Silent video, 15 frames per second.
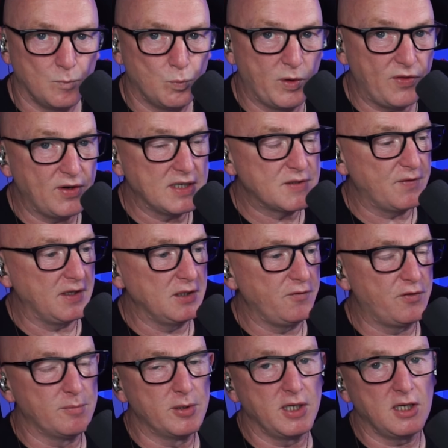Whether it's value for
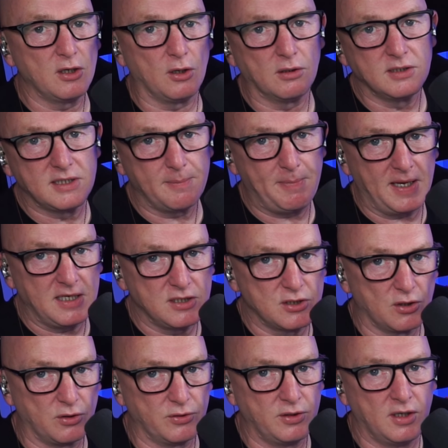money or not depends
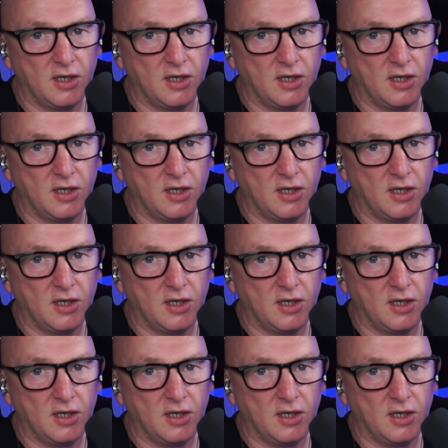on